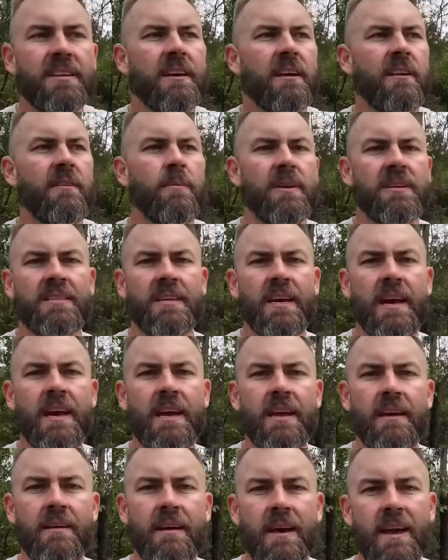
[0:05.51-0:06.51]
start off by
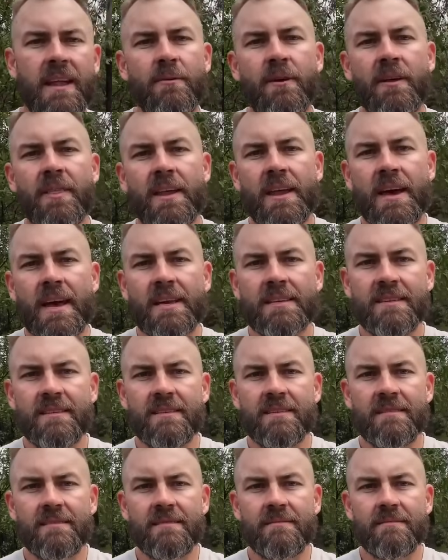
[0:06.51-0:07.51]
saying, anyone that
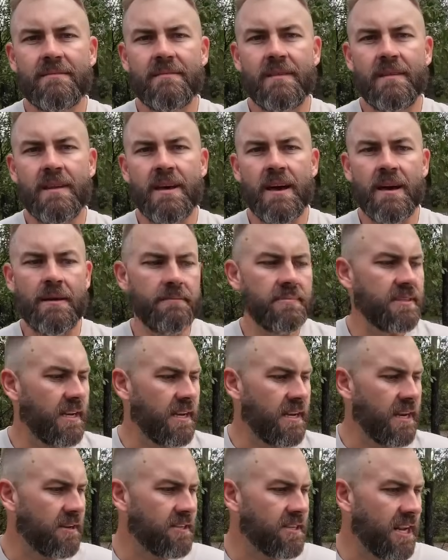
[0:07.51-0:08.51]
hasn't
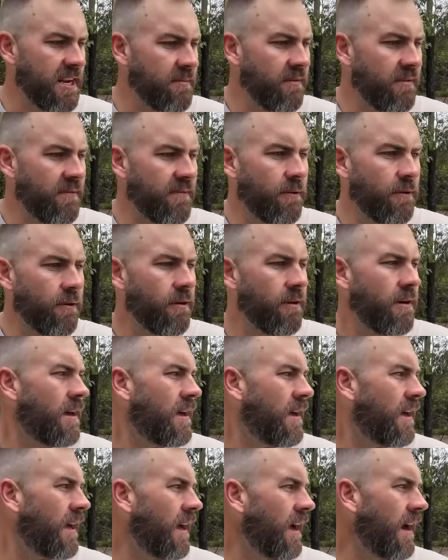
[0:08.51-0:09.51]
seen our channel before,
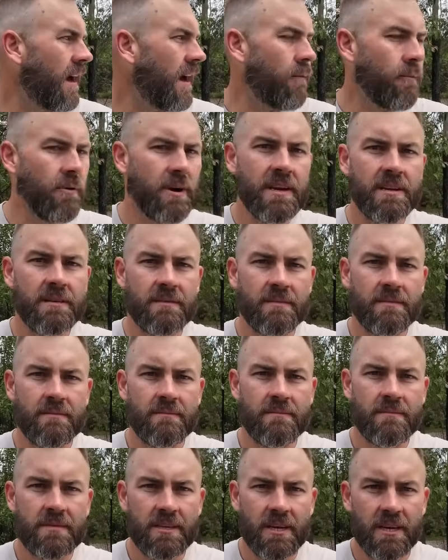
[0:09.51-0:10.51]
we
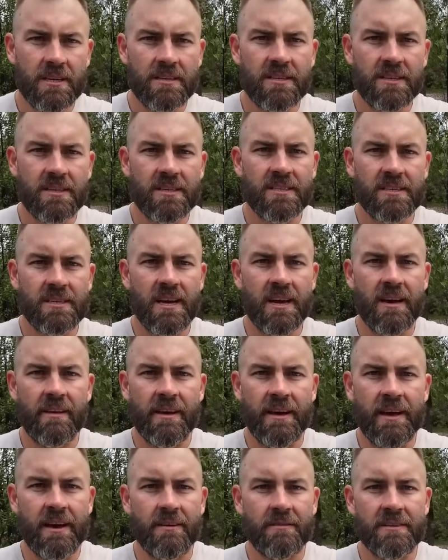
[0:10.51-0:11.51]
did just sell
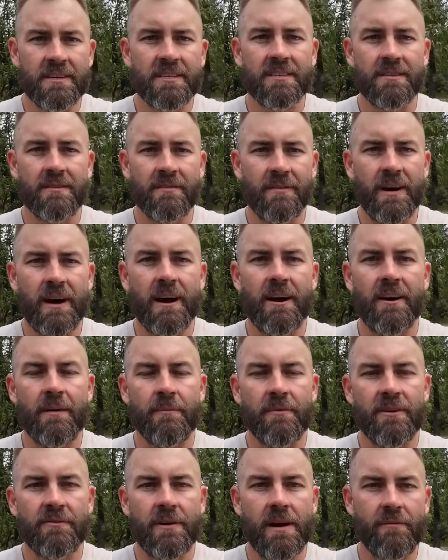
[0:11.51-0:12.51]
our Nissan Navara that
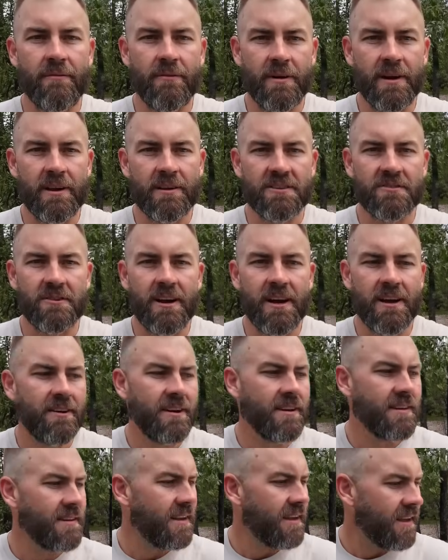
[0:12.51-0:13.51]
we travelled around Australia
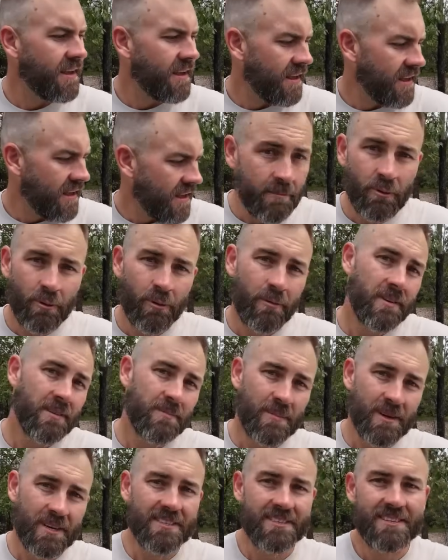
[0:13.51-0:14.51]
in and bought this
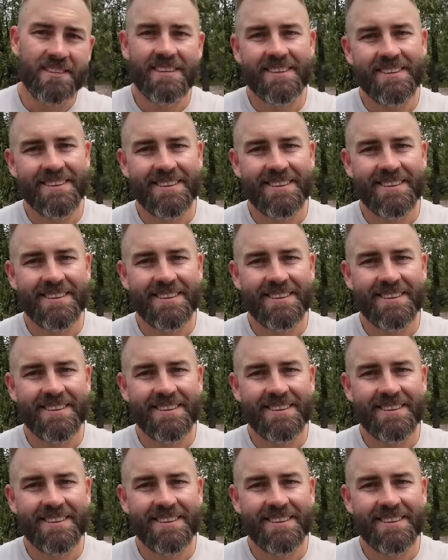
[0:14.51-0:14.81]
beast.